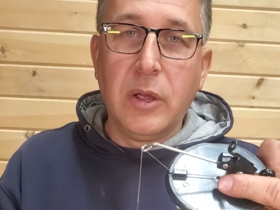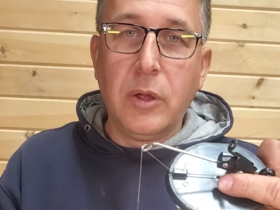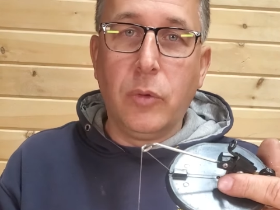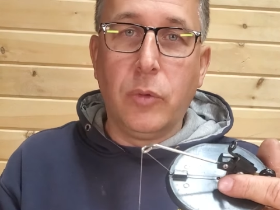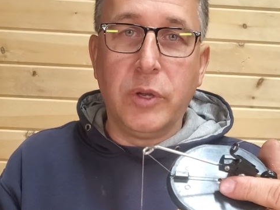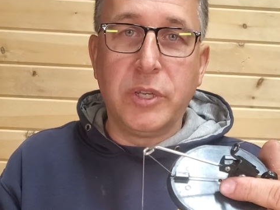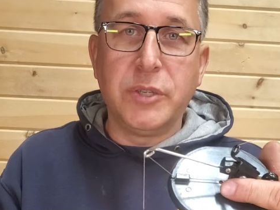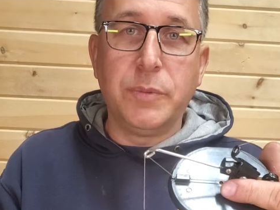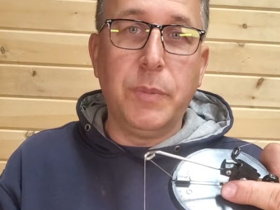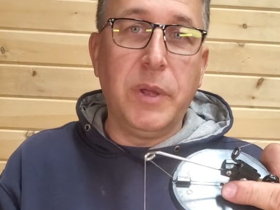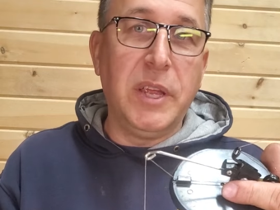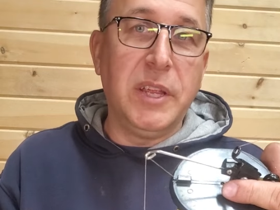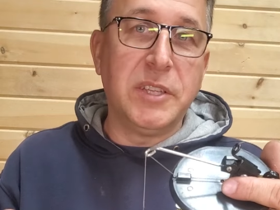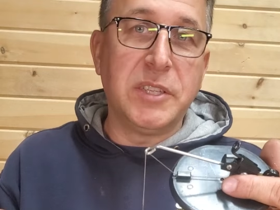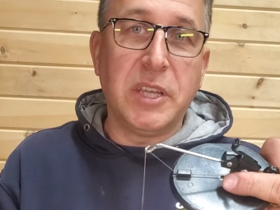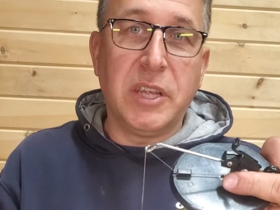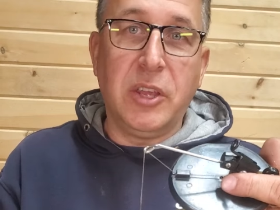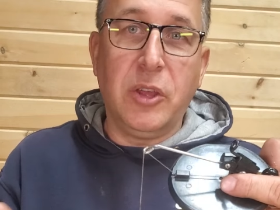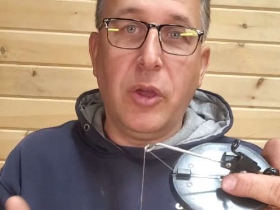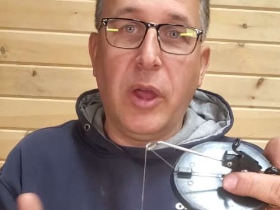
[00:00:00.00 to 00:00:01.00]
which means
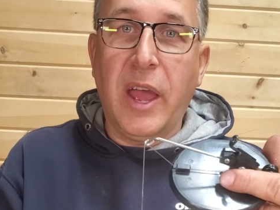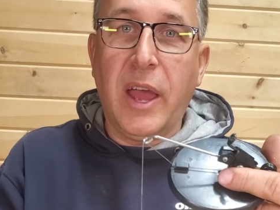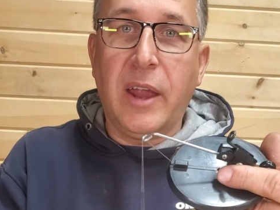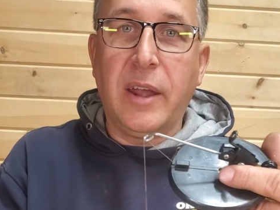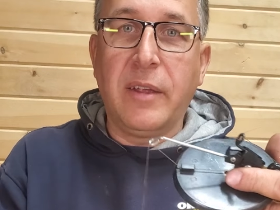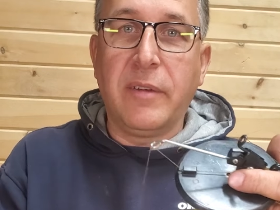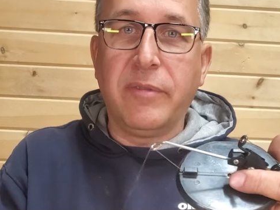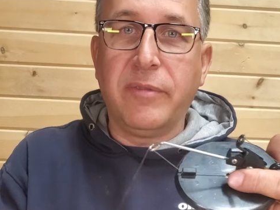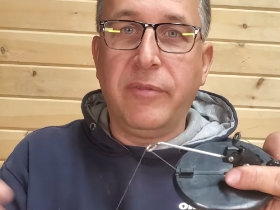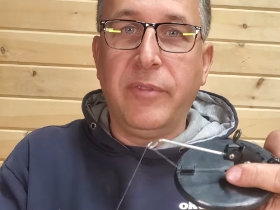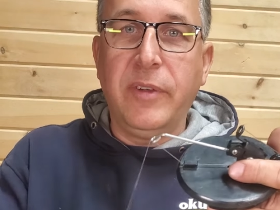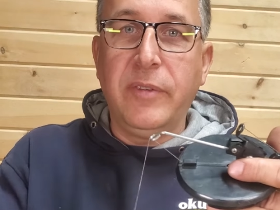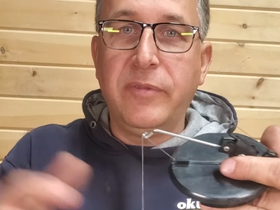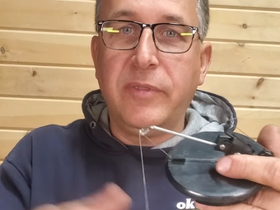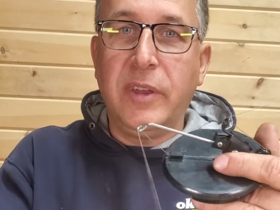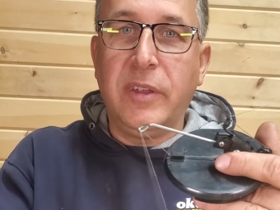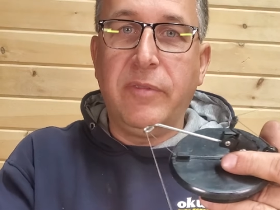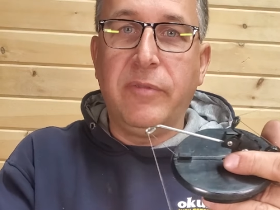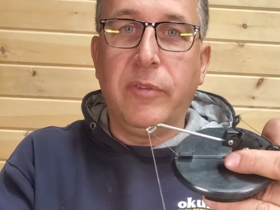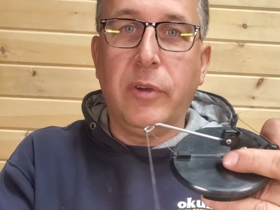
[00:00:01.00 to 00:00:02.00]
that you had a
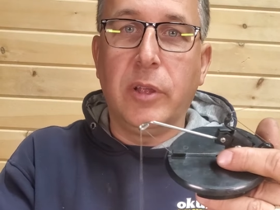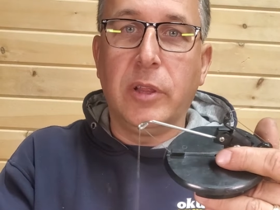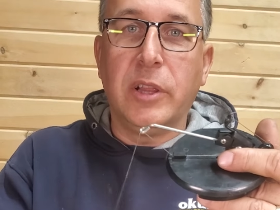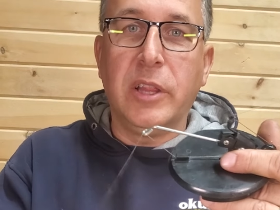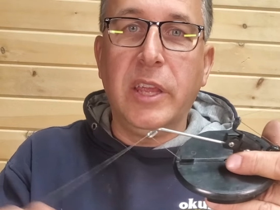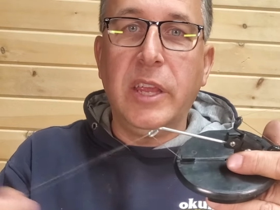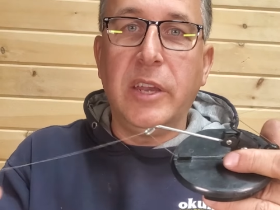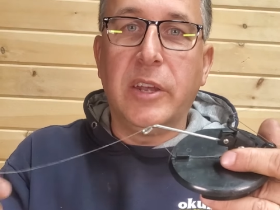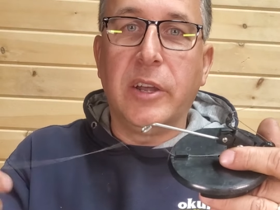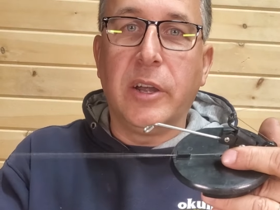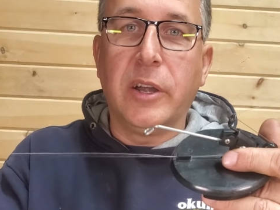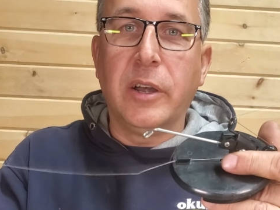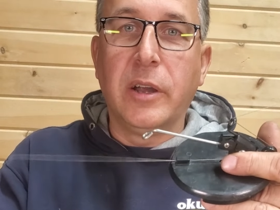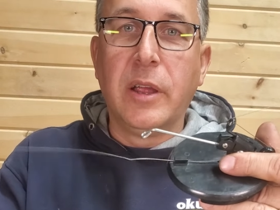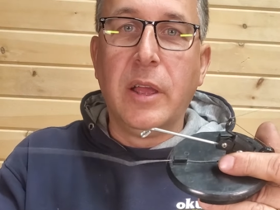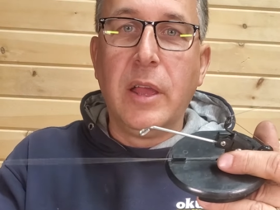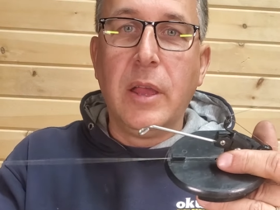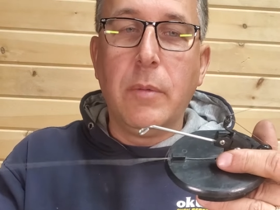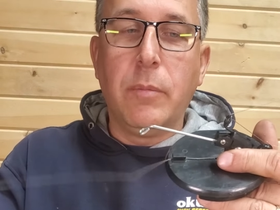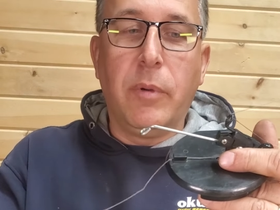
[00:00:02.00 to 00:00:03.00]
50-foot
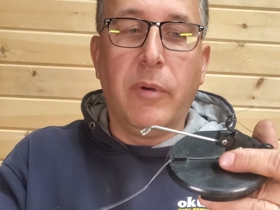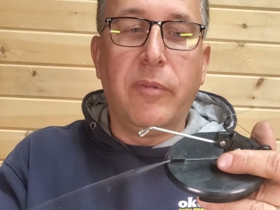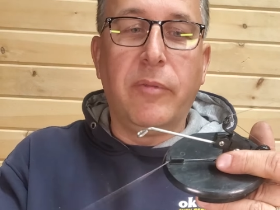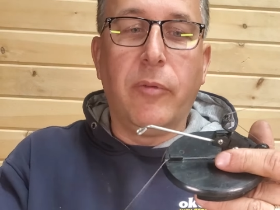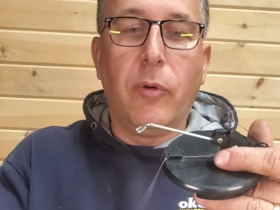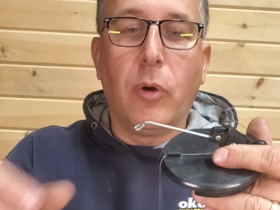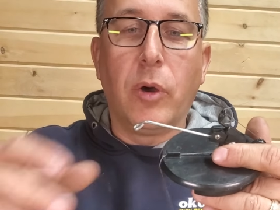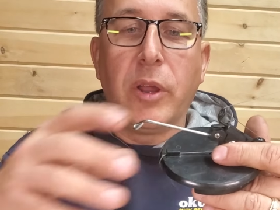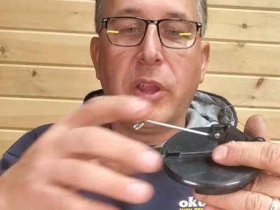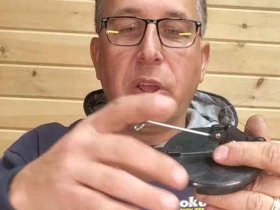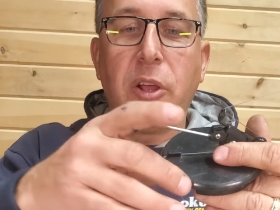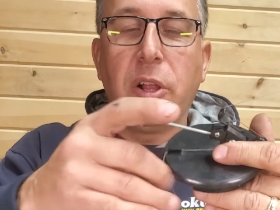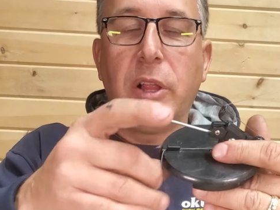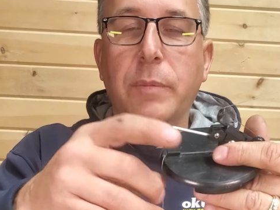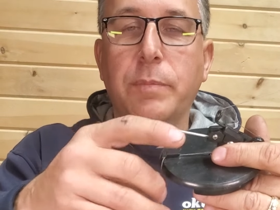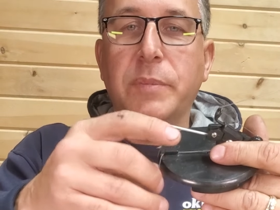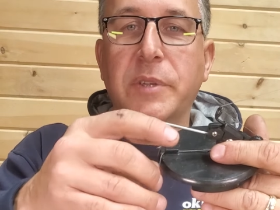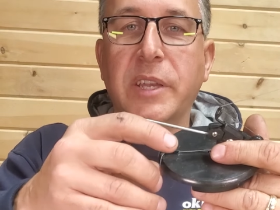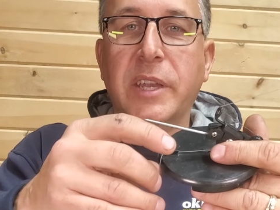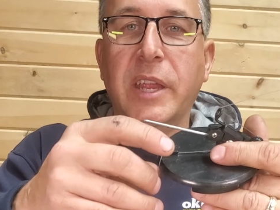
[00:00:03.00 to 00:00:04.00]
leader before you
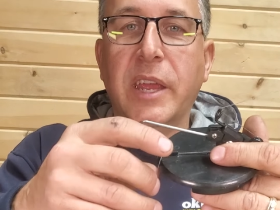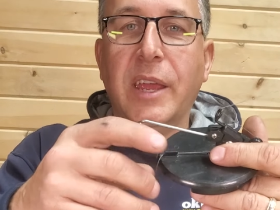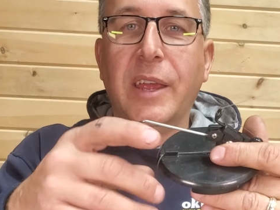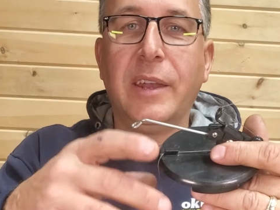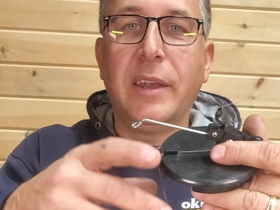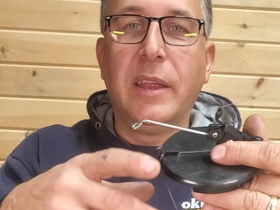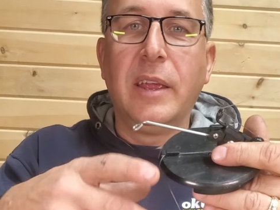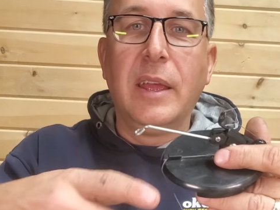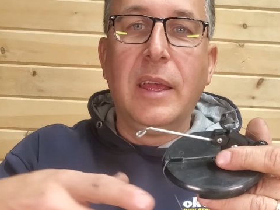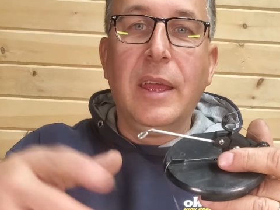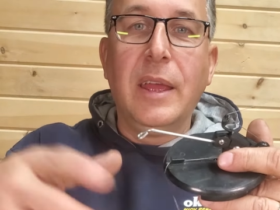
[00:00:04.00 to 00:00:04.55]
clipped it in